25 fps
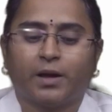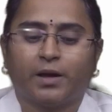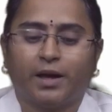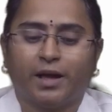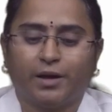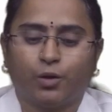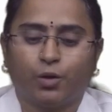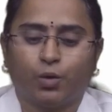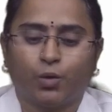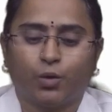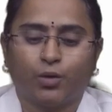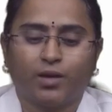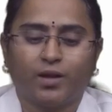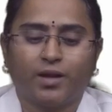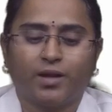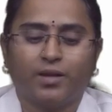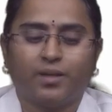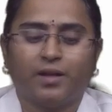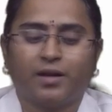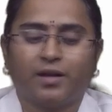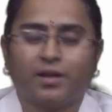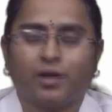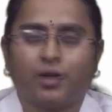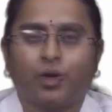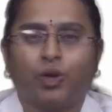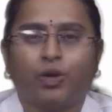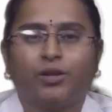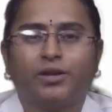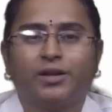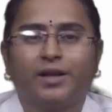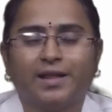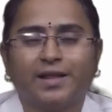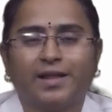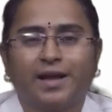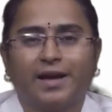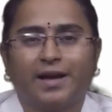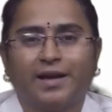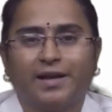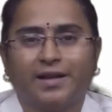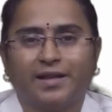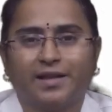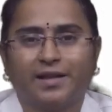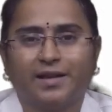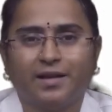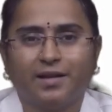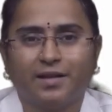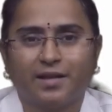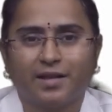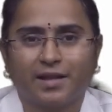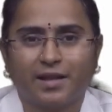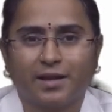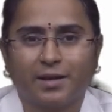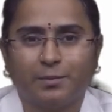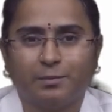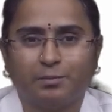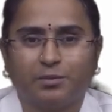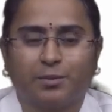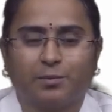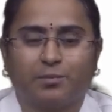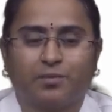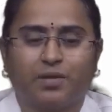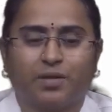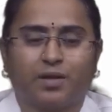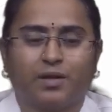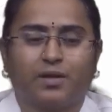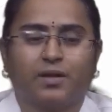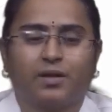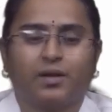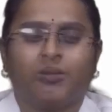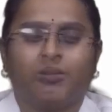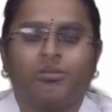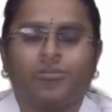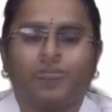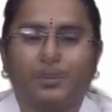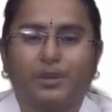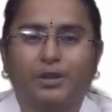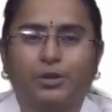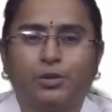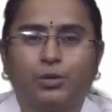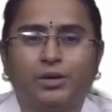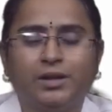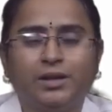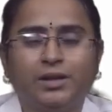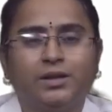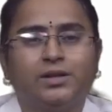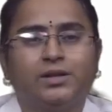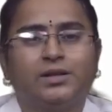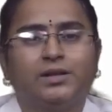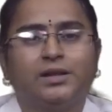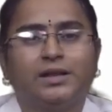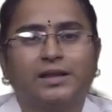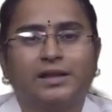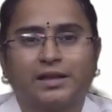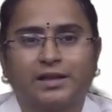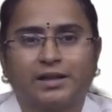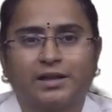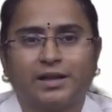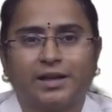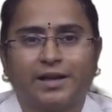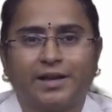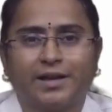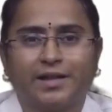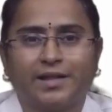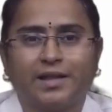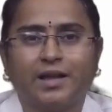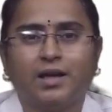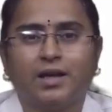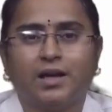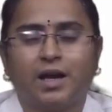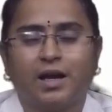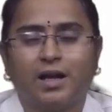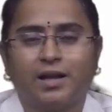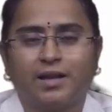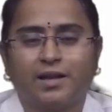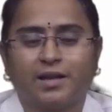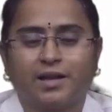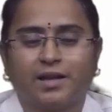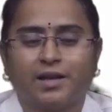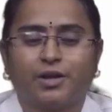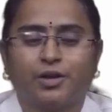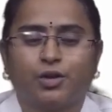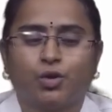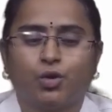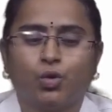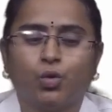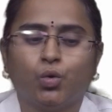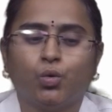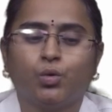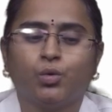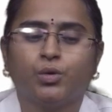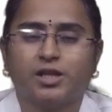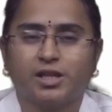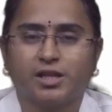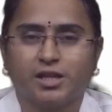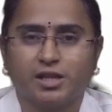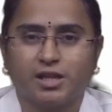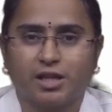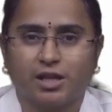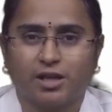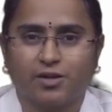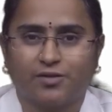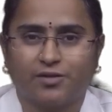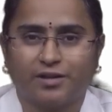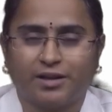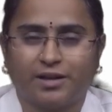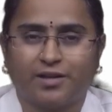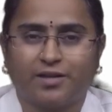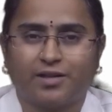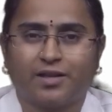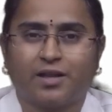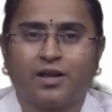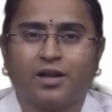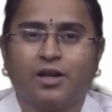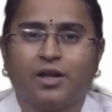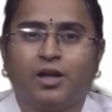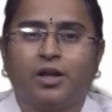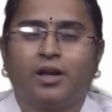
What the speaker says: diagnosis based on the signs and symptoms. Coming to the necrotizing ulcerative gingivitis.